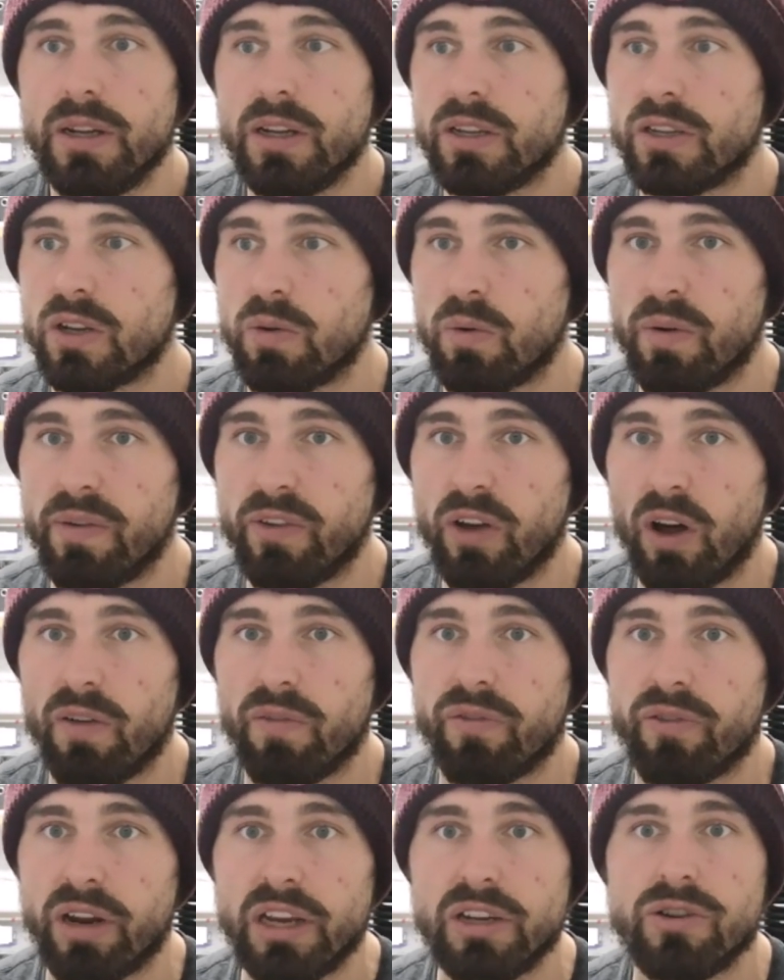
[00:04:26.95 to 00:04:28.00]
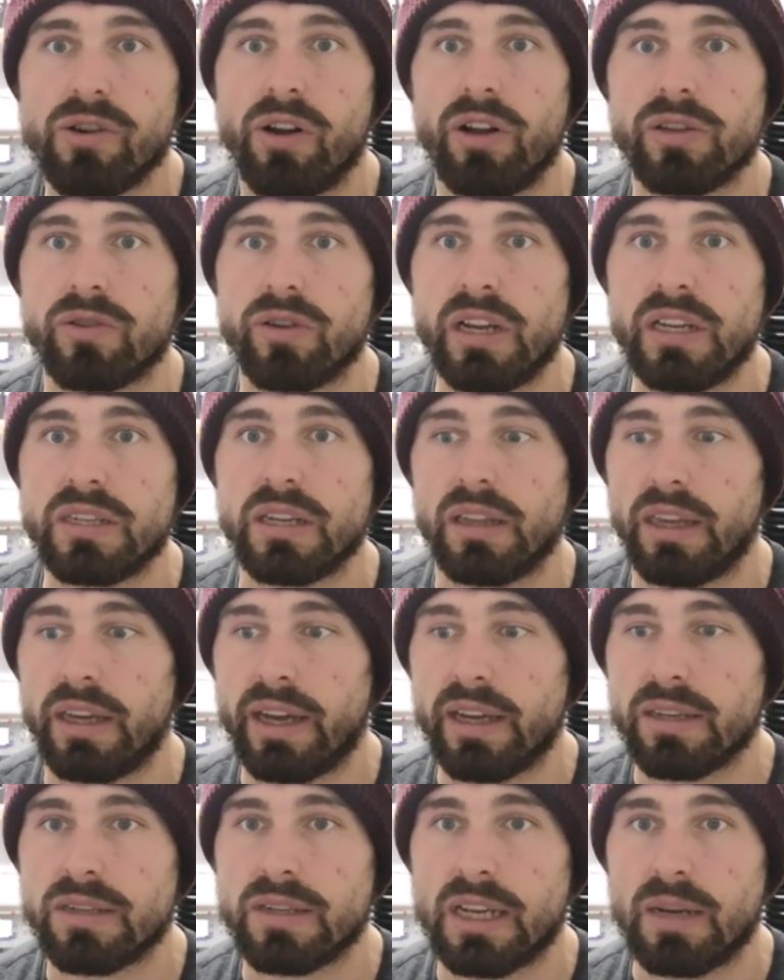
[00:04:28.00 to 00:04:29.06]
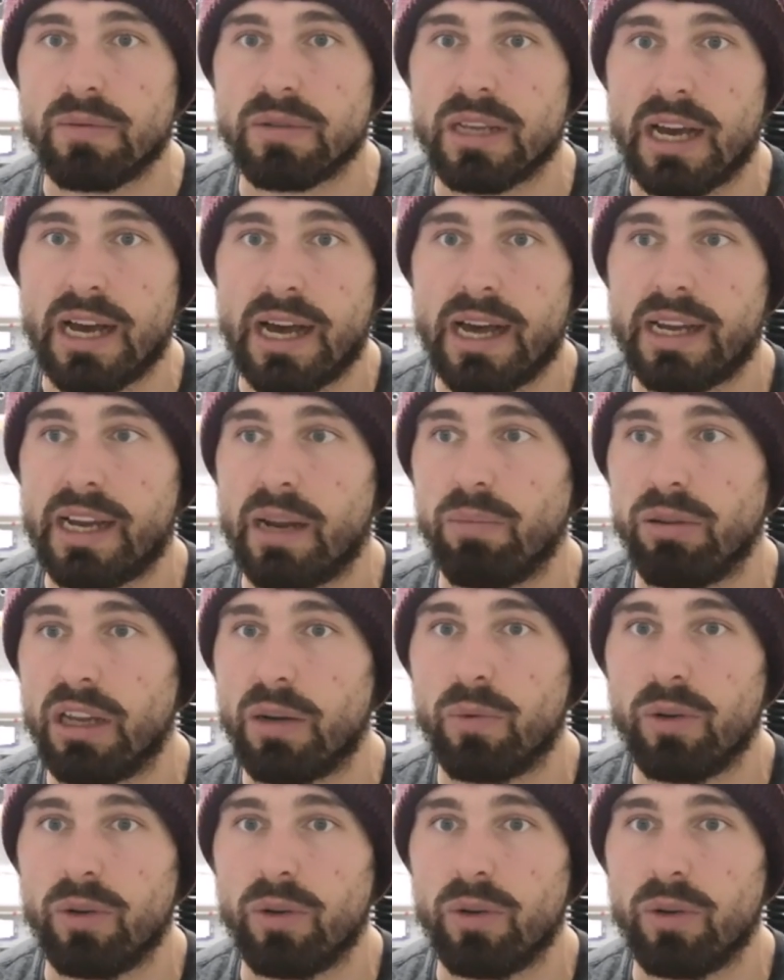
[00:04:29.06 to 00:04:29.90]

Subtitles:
So we've got three draws recently against teams that arguably